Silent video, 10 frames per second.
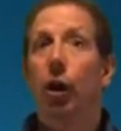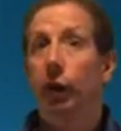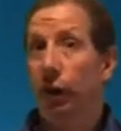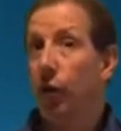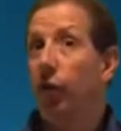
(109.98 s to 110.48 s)

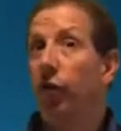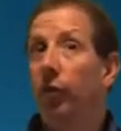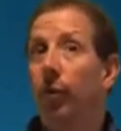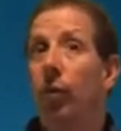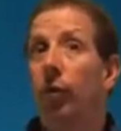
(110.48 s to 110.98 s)
You notice
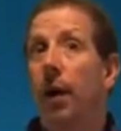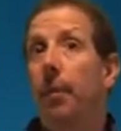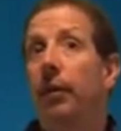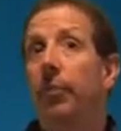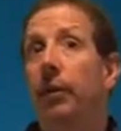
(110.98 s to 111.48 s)
smoke
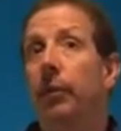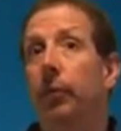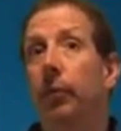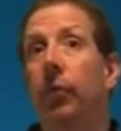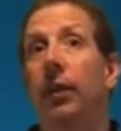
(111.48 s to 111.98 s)
coming from the
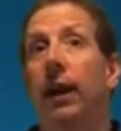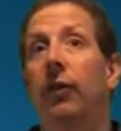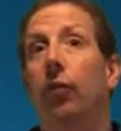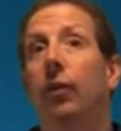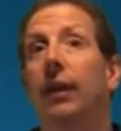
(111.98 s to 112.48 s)
computer
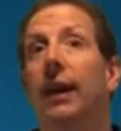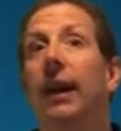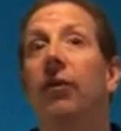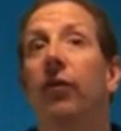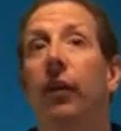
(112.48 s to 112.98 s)
case, or the
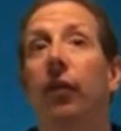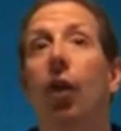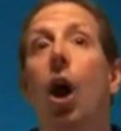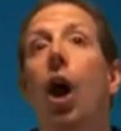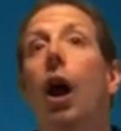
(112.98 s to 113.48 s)
case feels
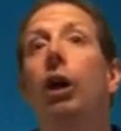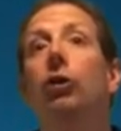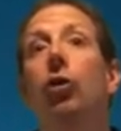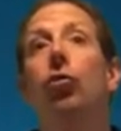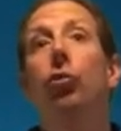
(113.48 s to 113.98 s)

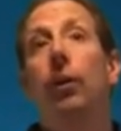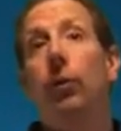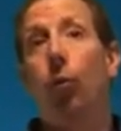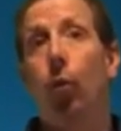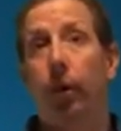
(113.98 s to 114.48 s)
unusually
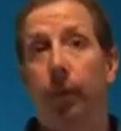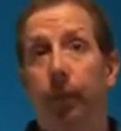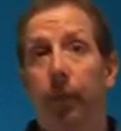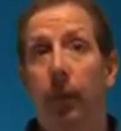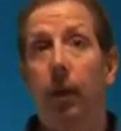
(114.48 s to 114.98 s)
warm.
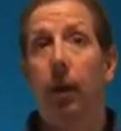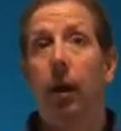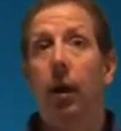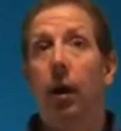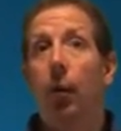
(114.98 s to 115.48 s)

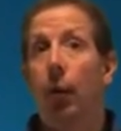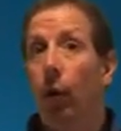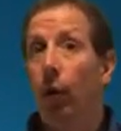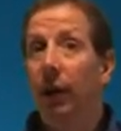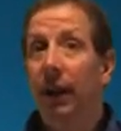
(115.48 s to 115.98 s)
When
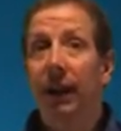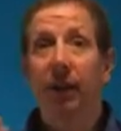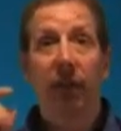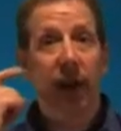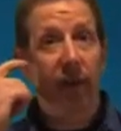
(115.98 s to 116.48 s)
working on the
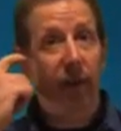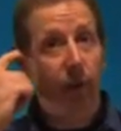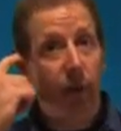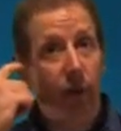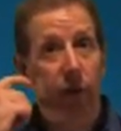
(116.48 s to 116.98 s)
inside of
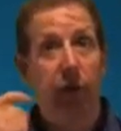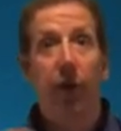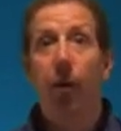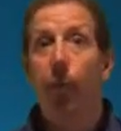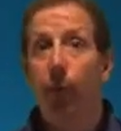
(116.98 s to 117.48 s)
computers,
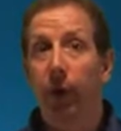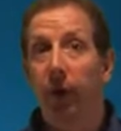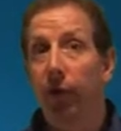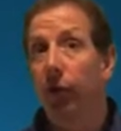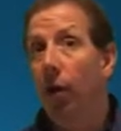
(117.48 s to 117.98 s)

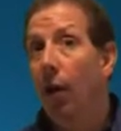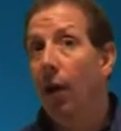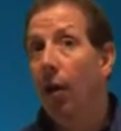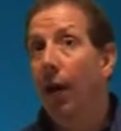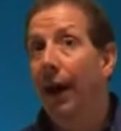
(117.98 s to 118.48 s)
printers,
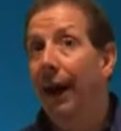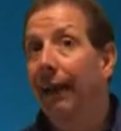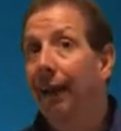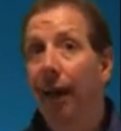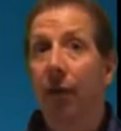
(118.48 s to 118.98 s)

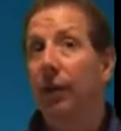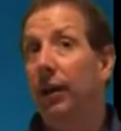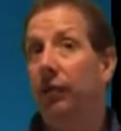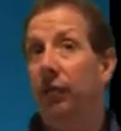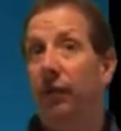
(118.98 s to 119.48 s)
and other
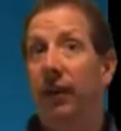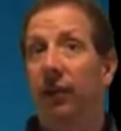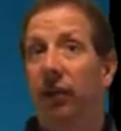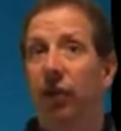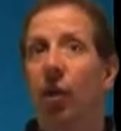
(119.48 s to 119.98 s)
electrical
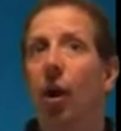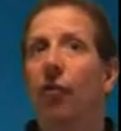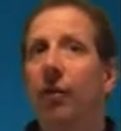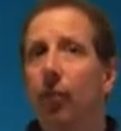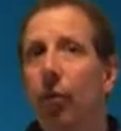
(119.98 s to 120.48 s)
devices,
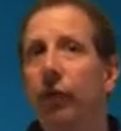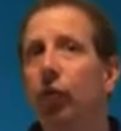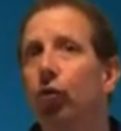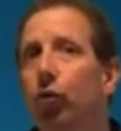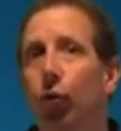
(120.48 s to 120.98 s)
remove
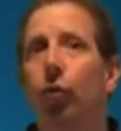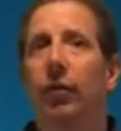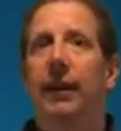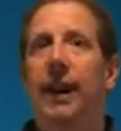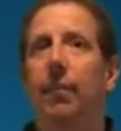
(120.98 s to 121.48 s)
your
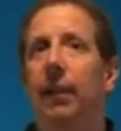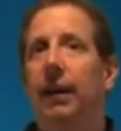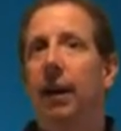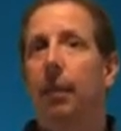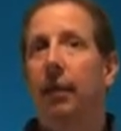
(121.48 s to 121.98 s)
jewelry that might
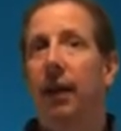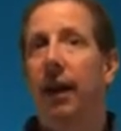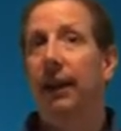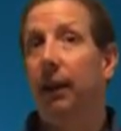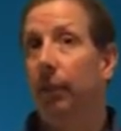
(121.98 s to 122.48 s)
come in
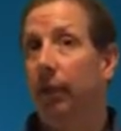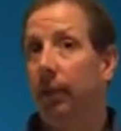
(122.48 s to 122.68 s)
contact with the